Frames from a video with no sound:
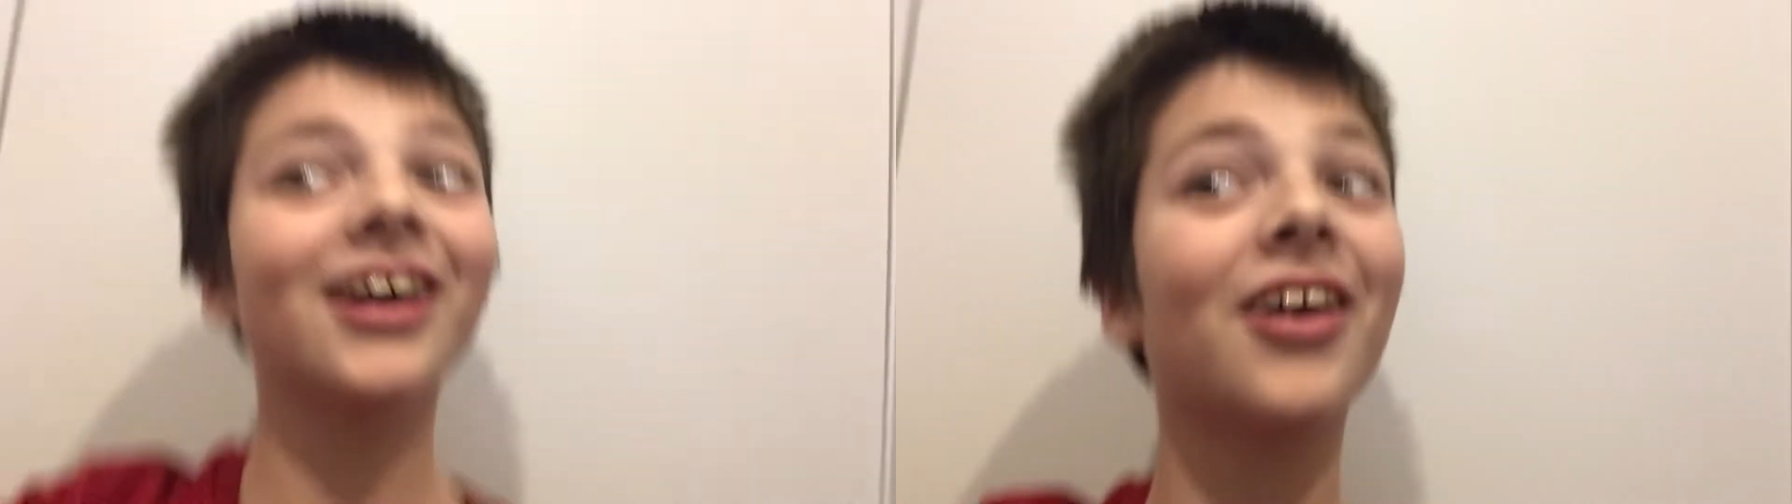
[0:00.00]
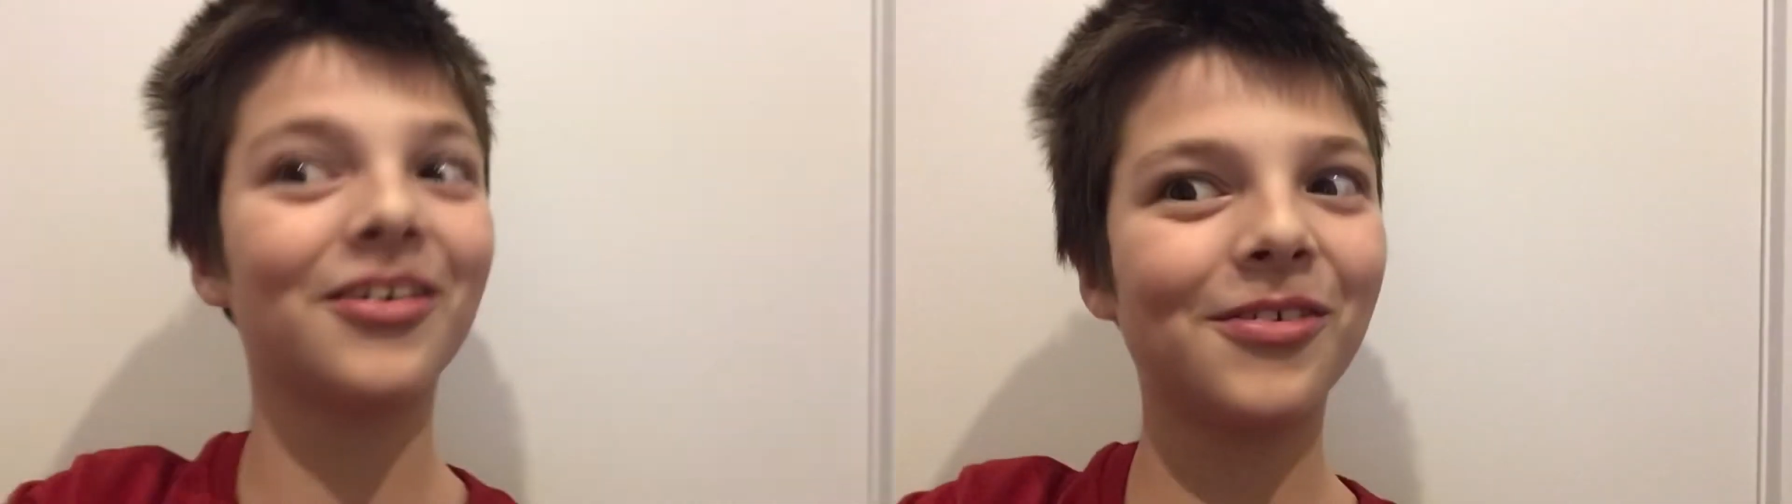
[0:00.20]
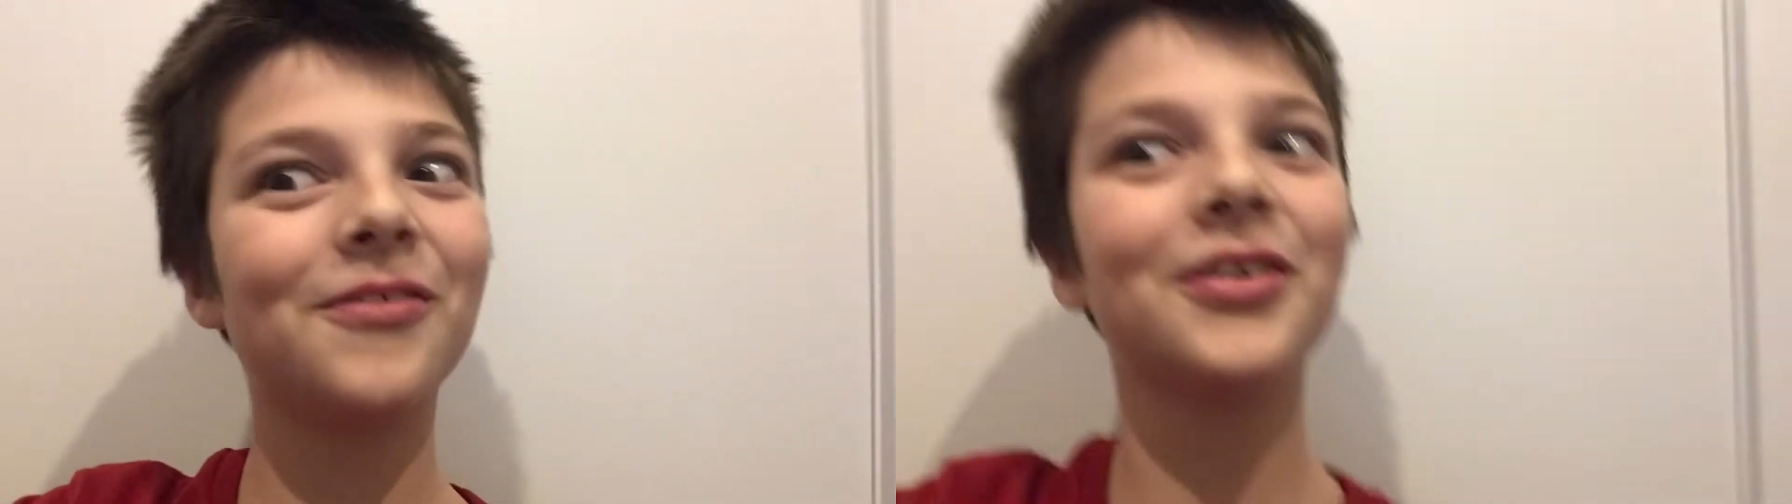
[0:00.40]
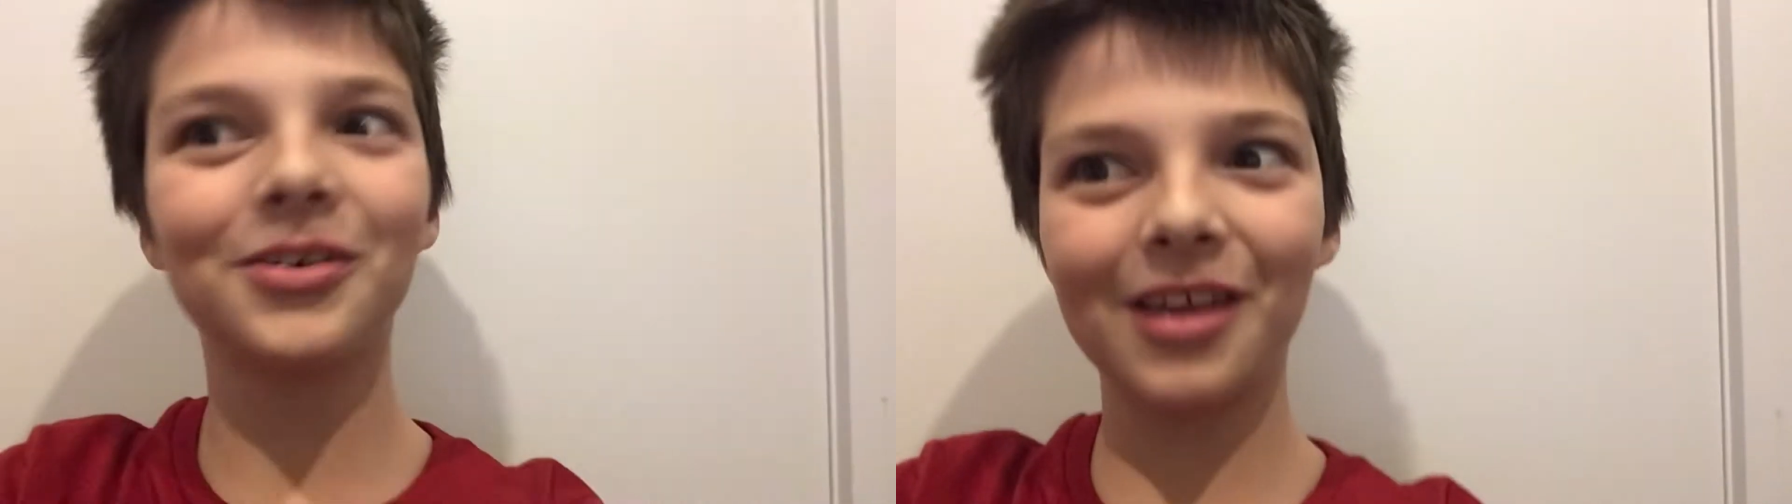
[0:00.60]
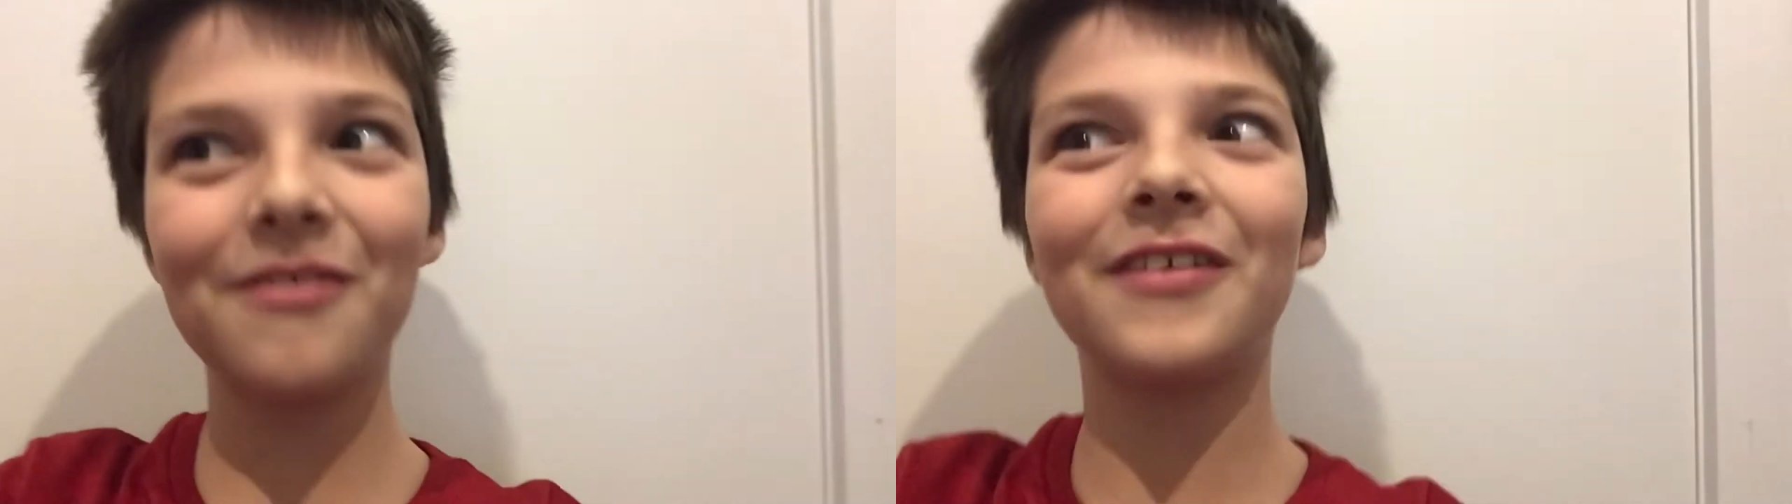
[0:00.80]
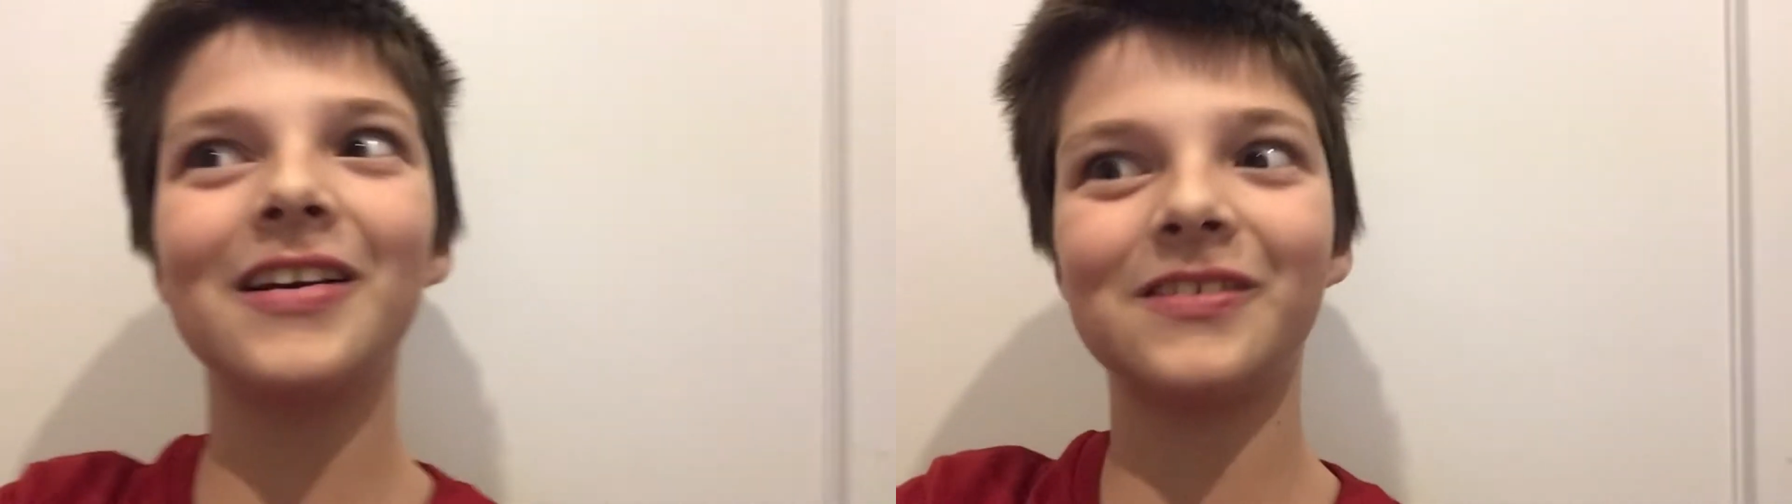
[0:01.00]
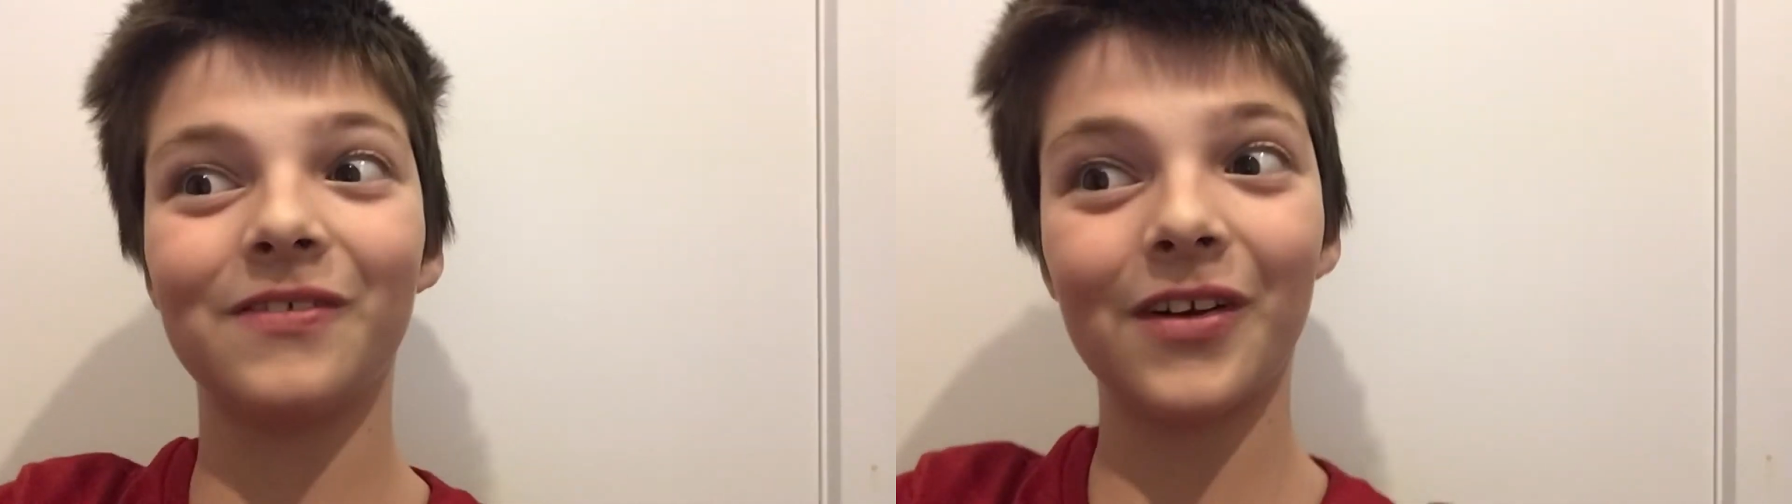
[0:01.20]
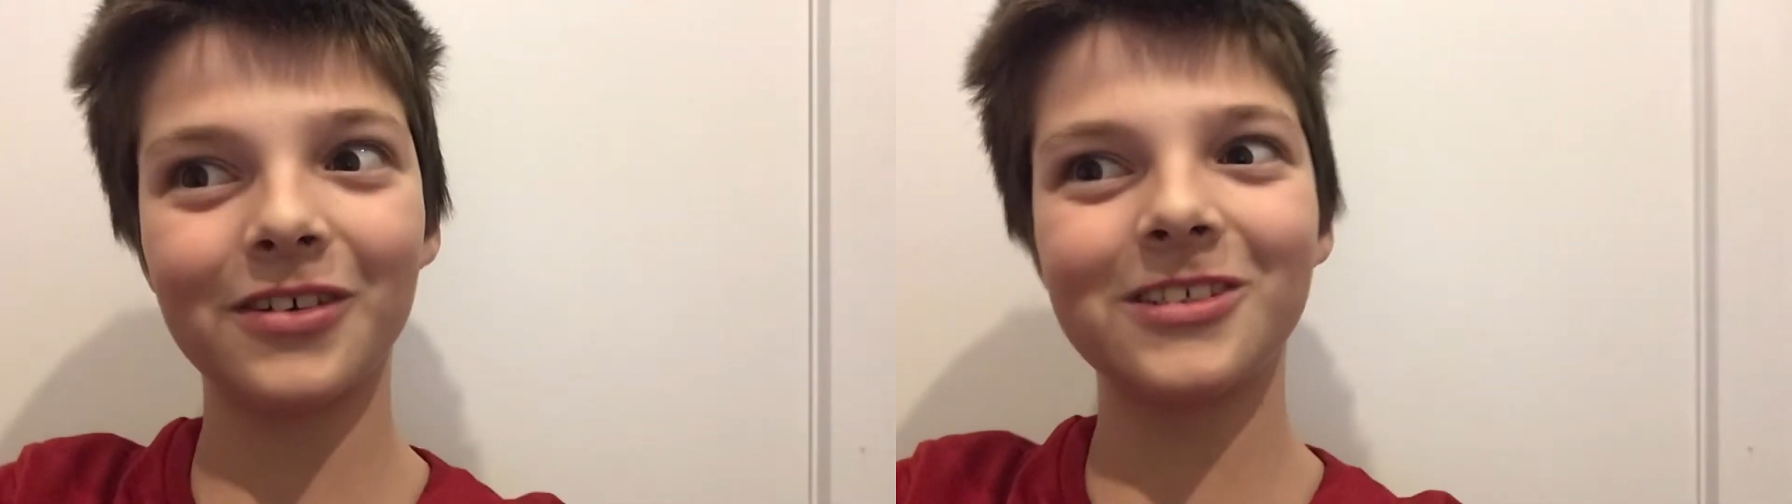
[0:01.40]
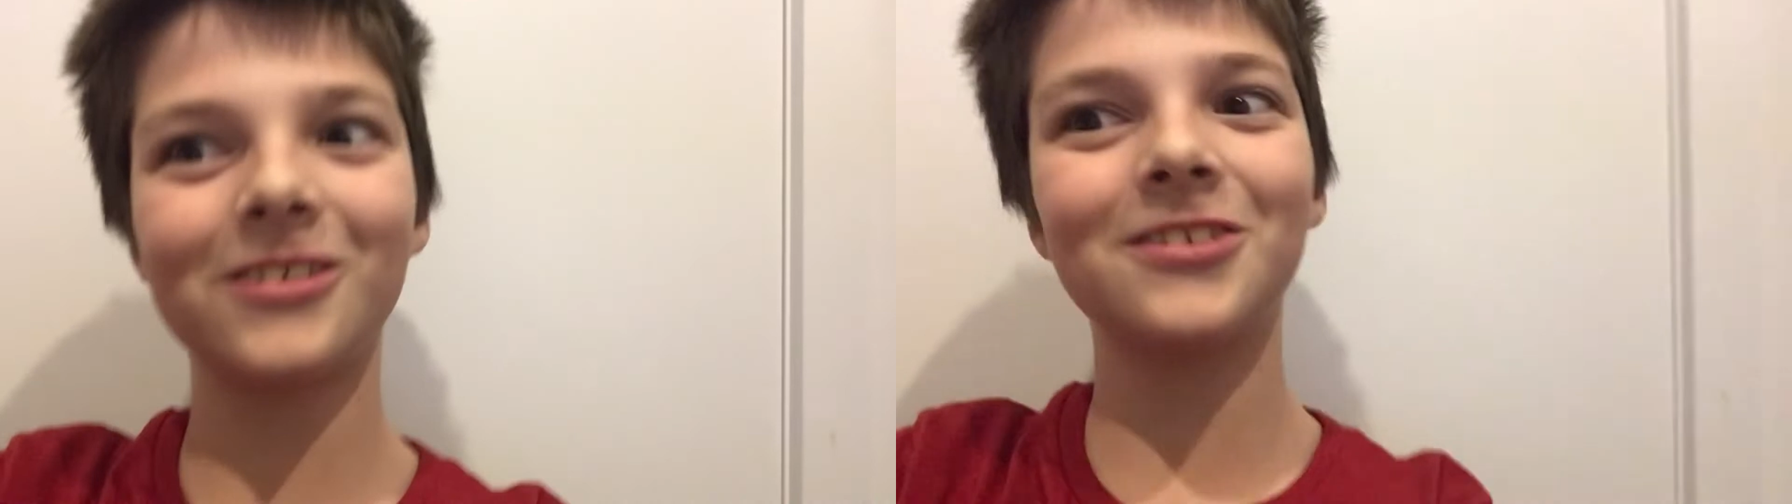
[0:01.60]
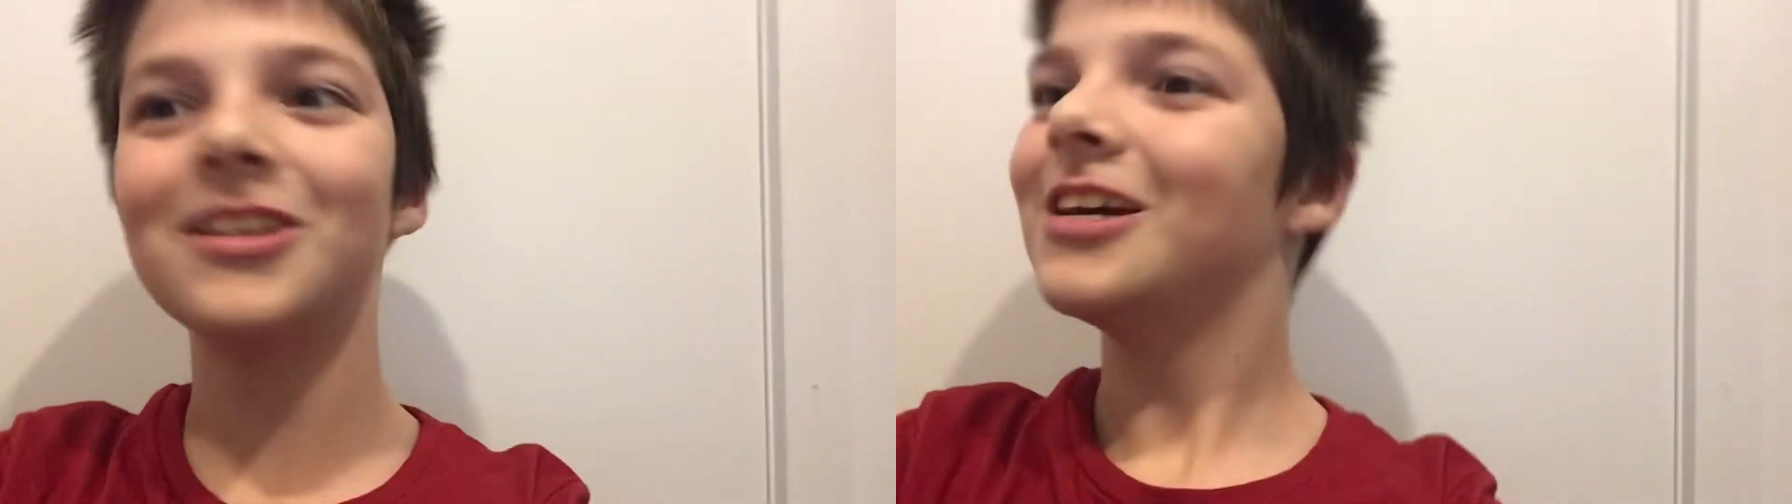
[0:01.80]
gonna reveal their face very
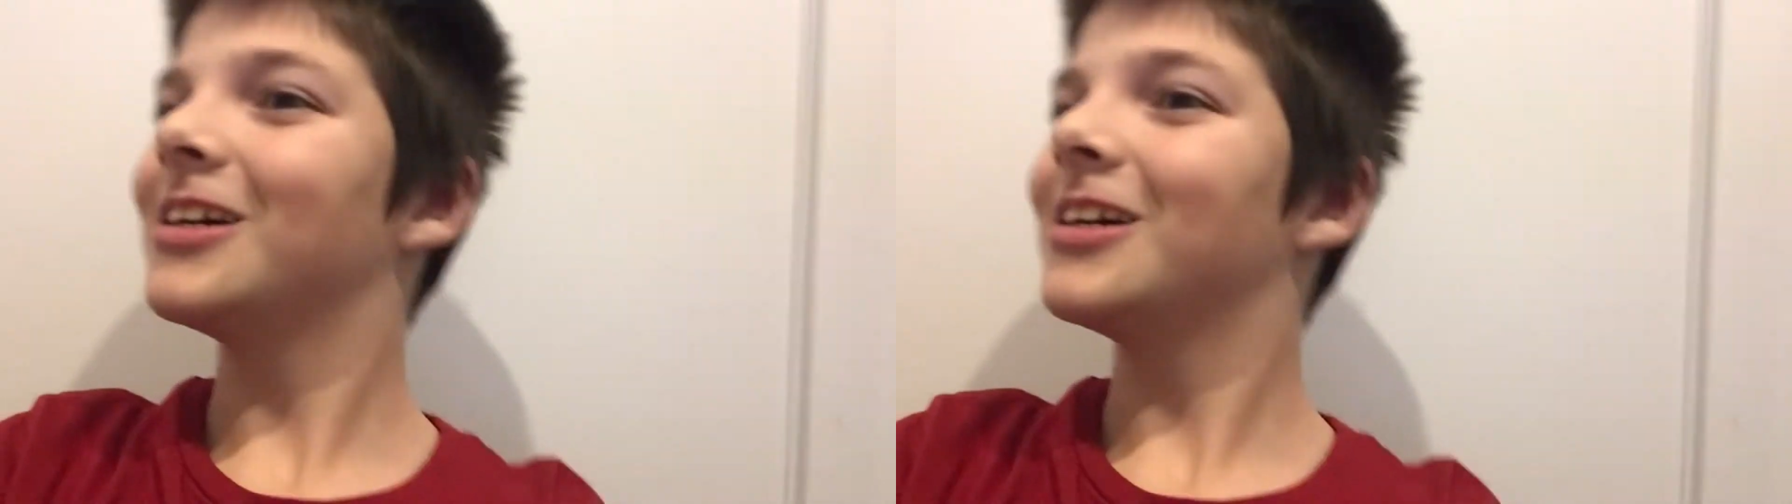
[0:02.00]
soon,